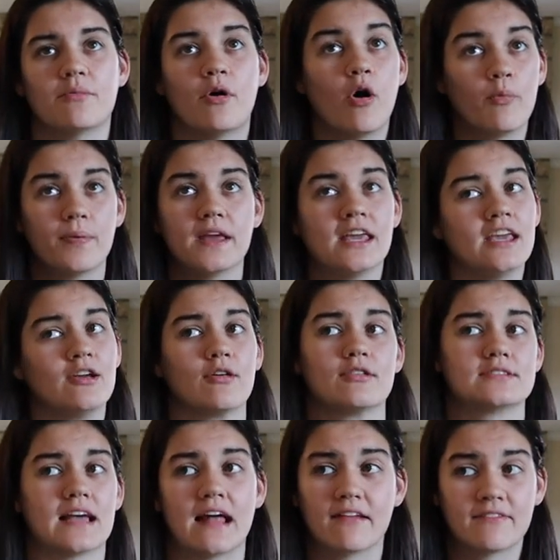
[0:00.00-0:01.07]
I'm hoping he
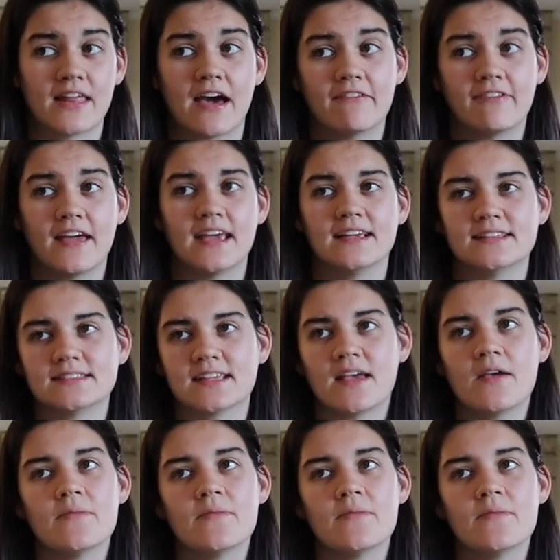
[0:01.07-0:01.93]
grows out of that phase.